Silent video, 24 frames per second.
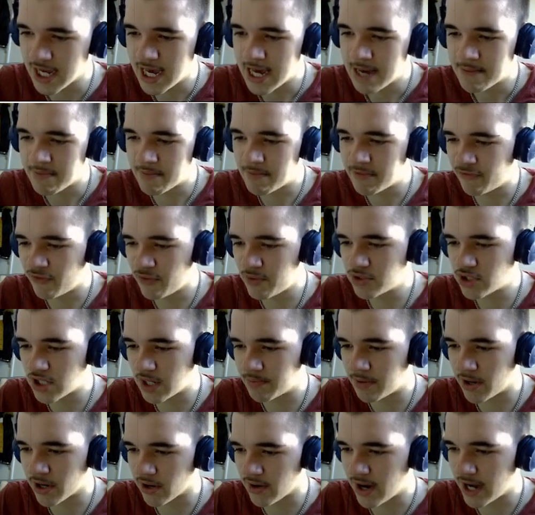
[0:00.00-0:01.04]
But before we strap
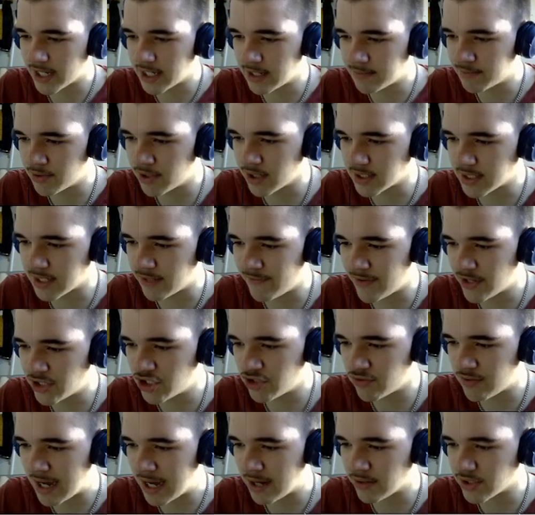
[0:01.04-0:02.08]
on our hiking books and venture
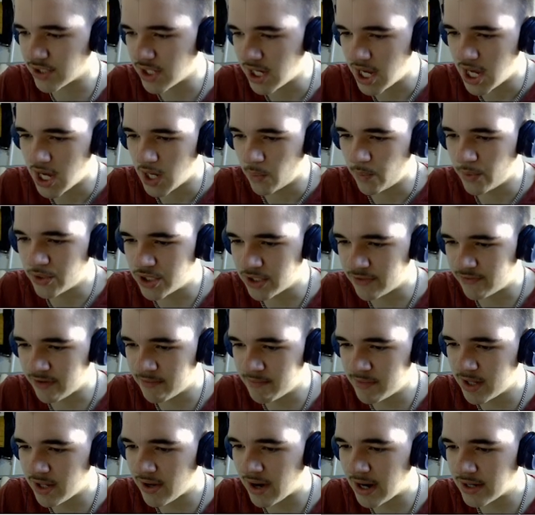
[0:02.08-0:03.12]
out, we should
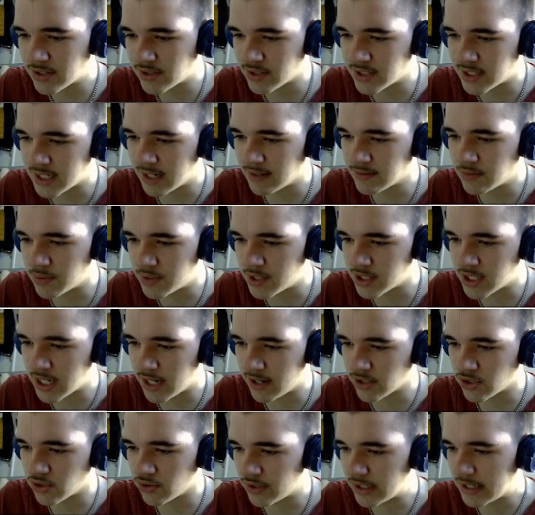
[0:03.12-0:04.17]
familiarize ourselves with the
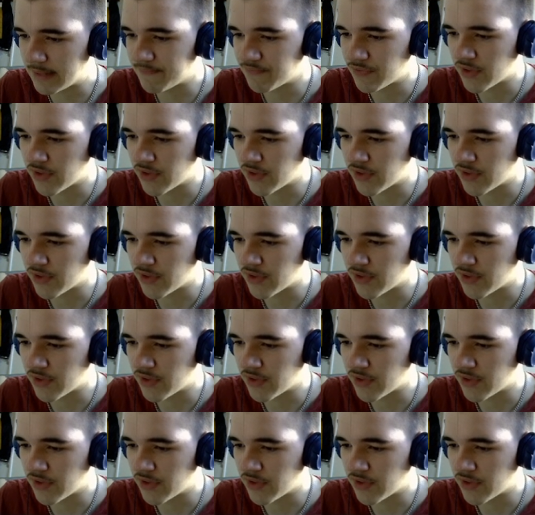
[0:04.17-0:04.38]
territory.